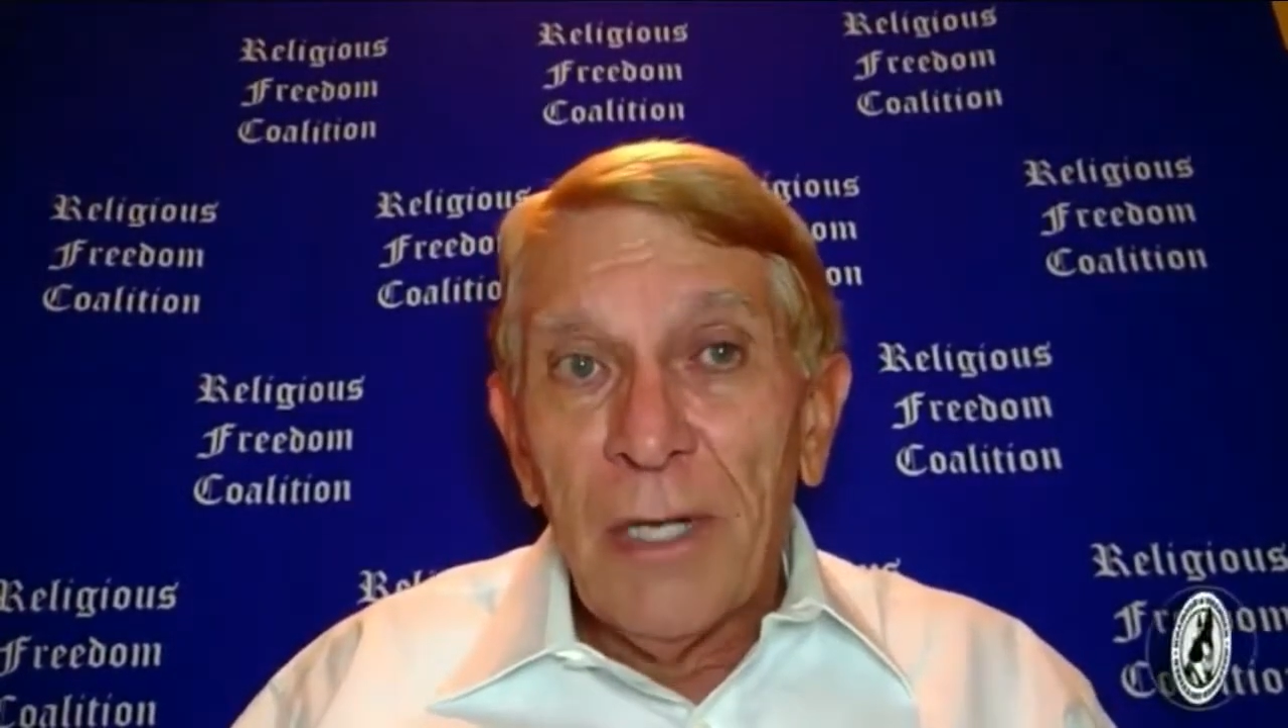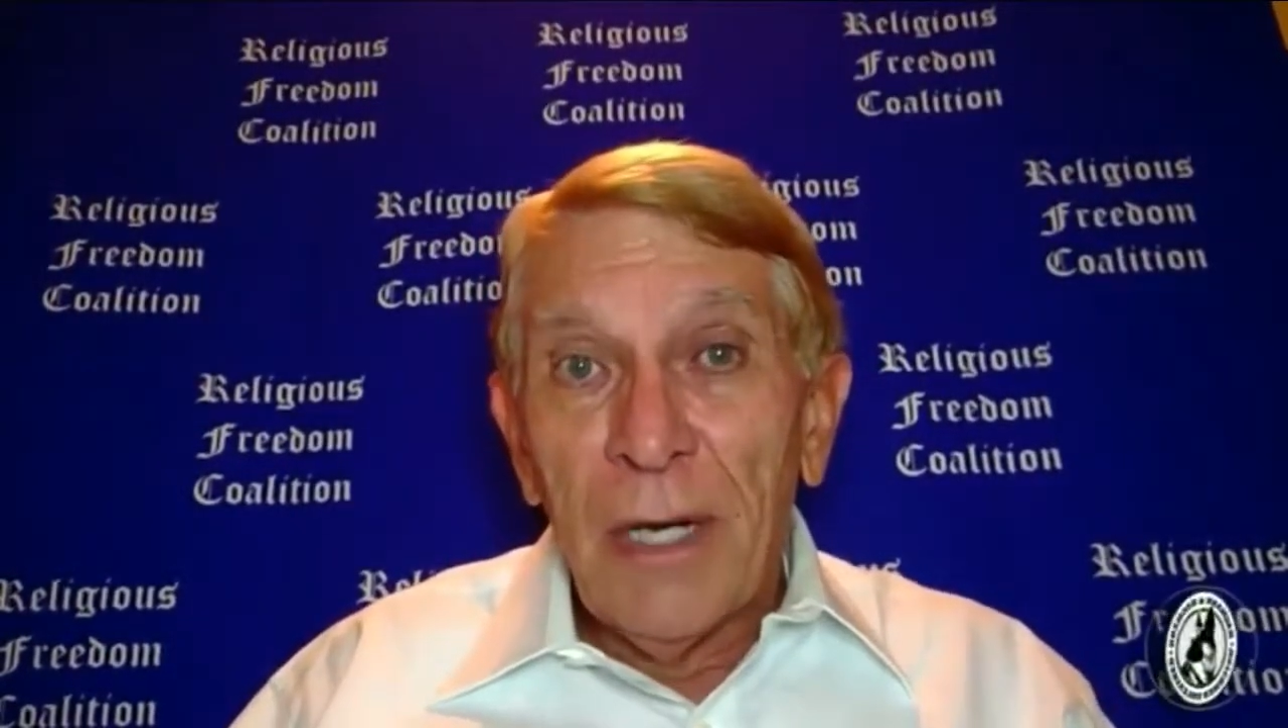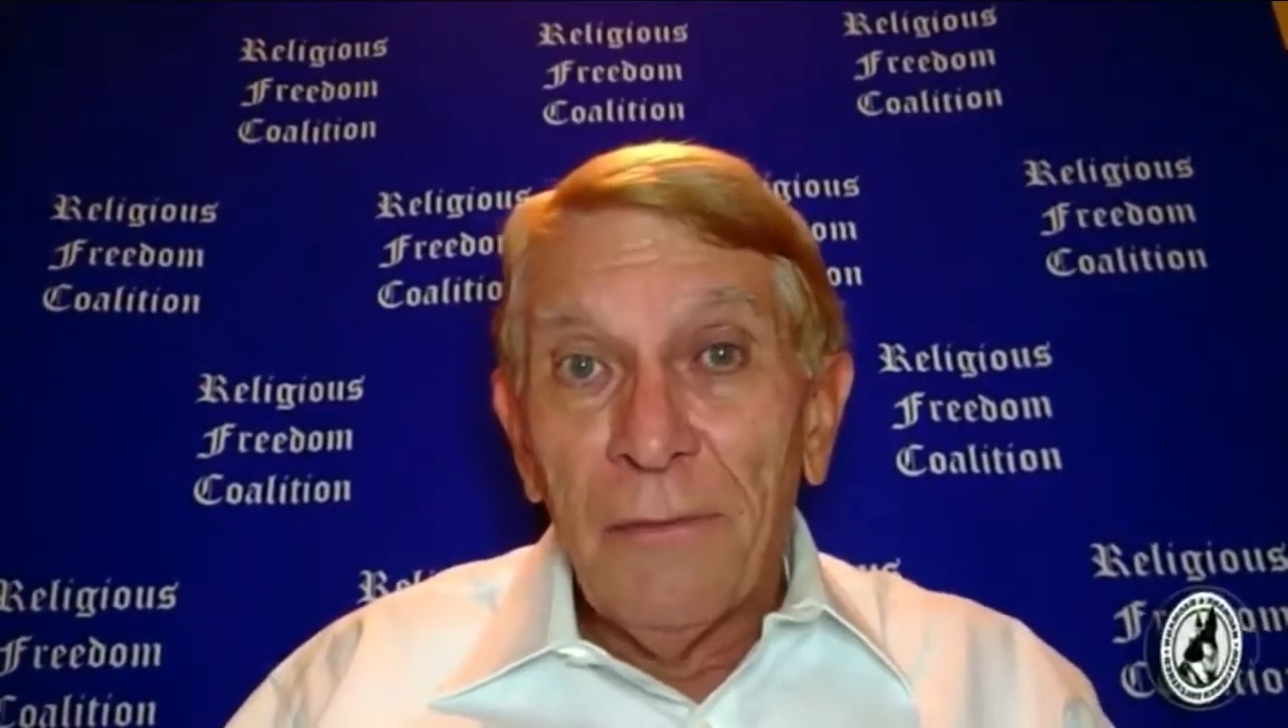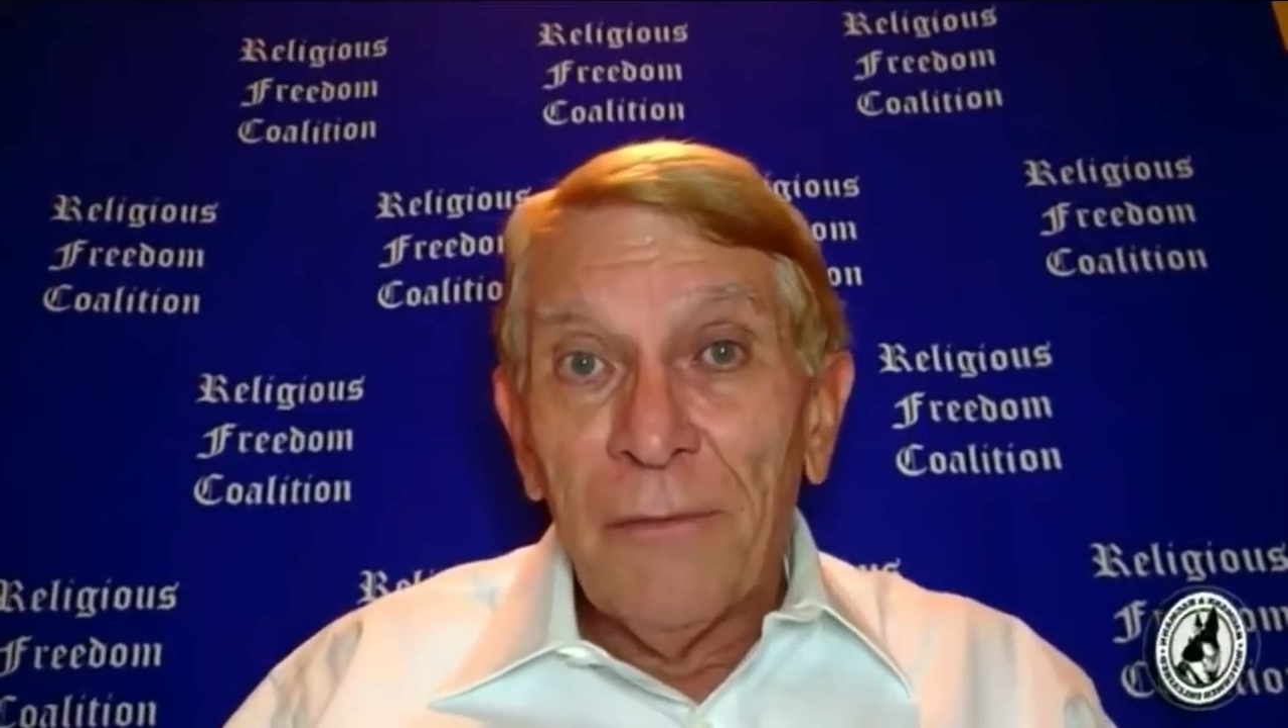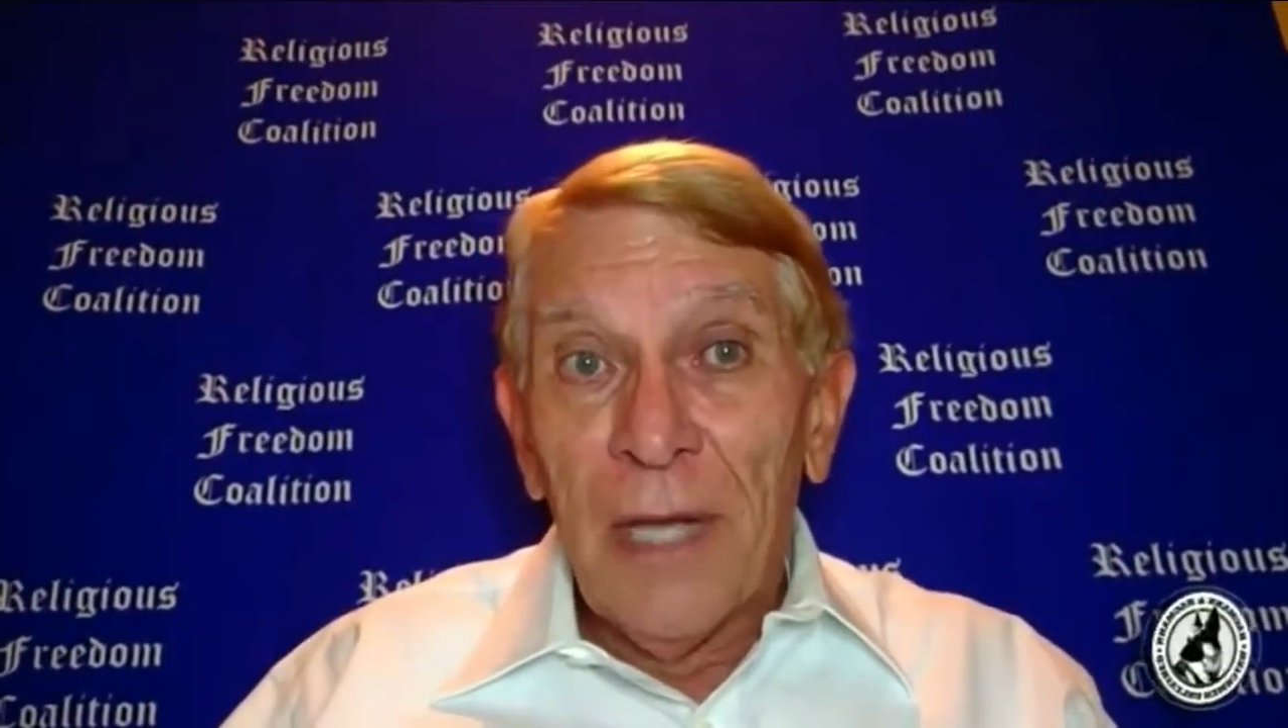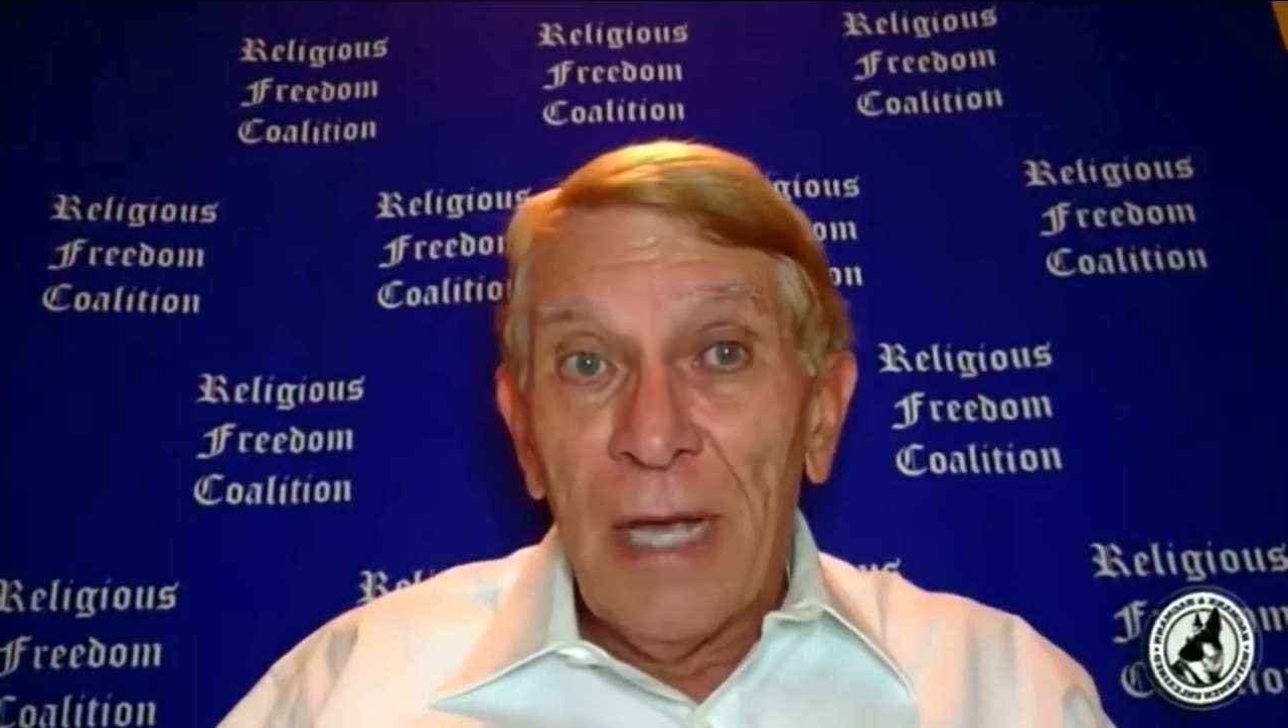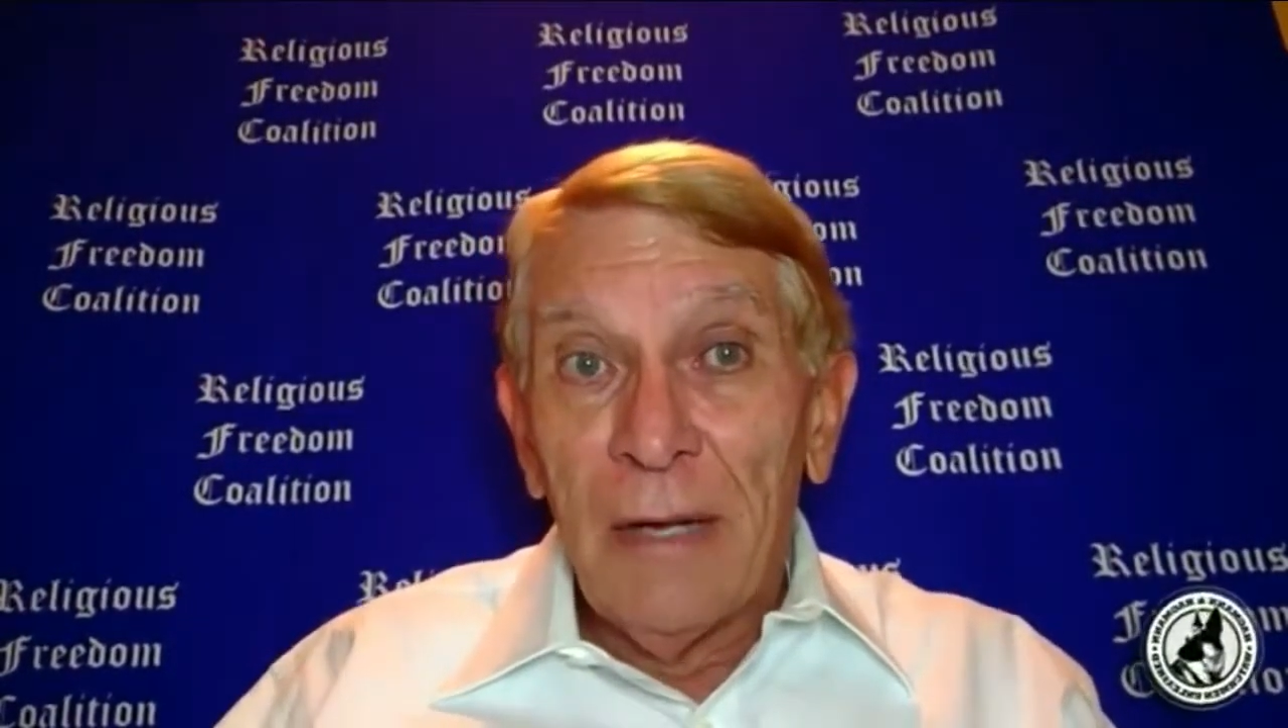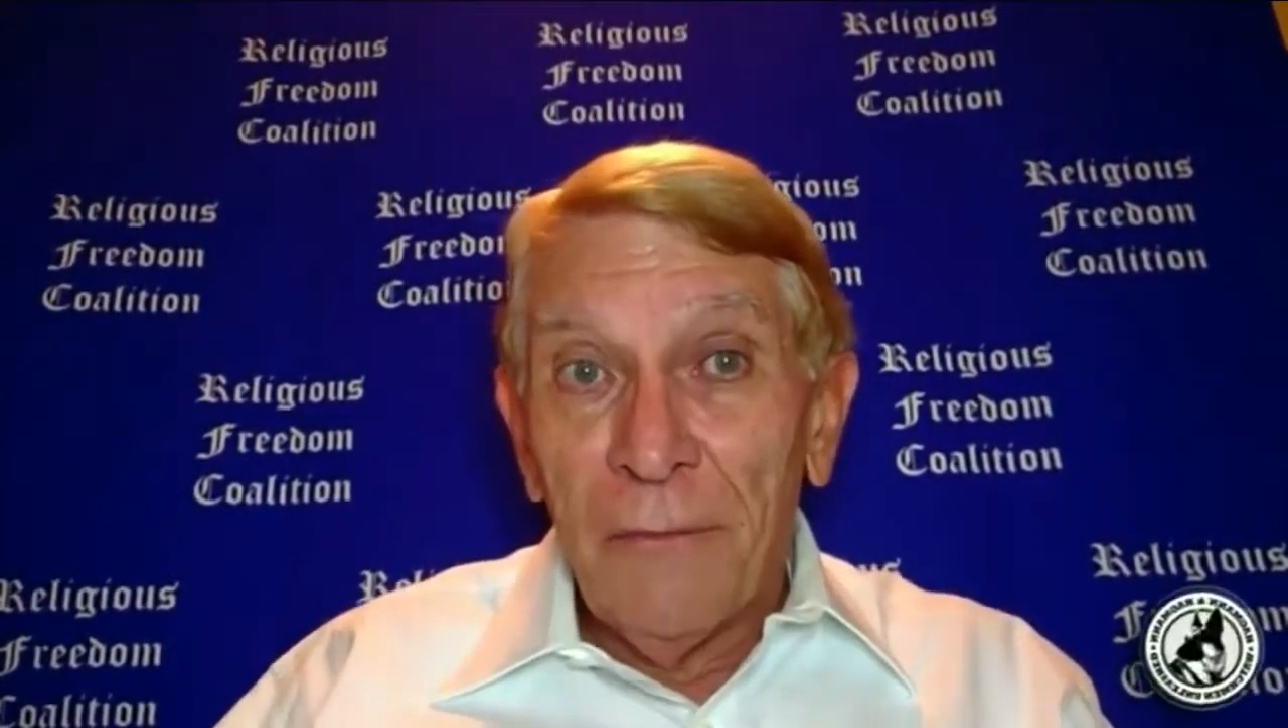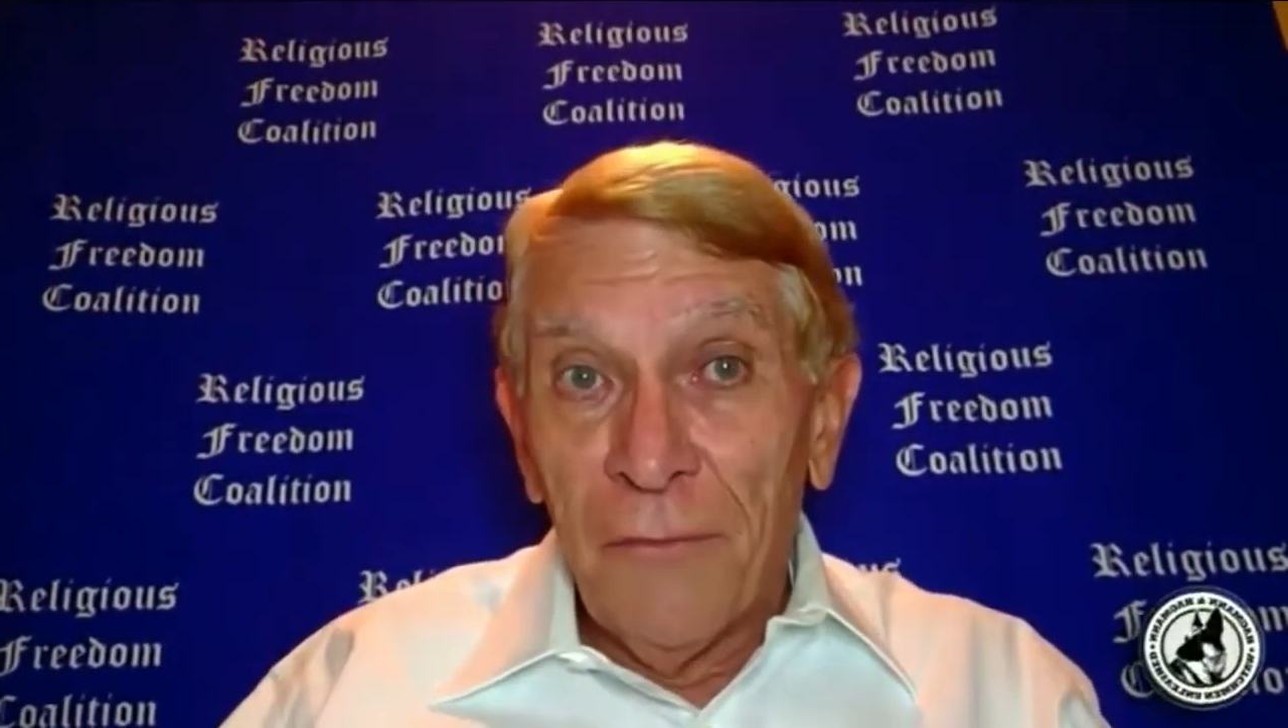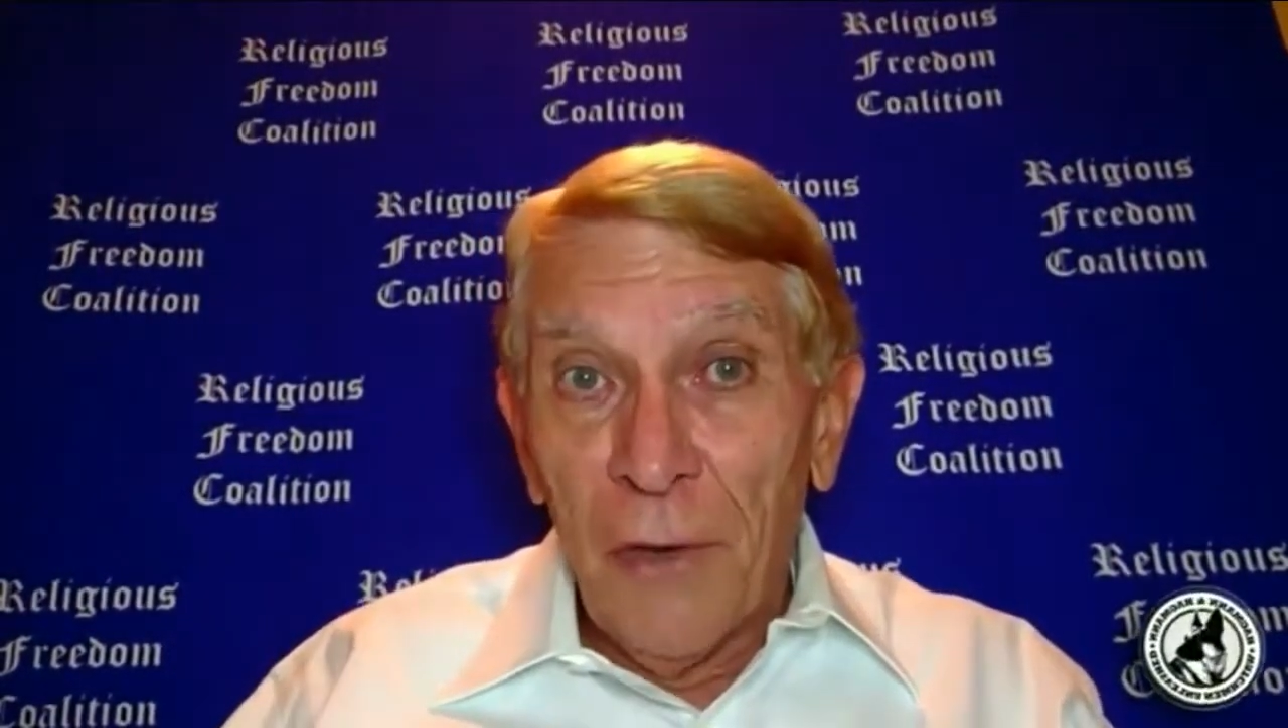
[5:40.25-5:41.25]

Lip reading: genocide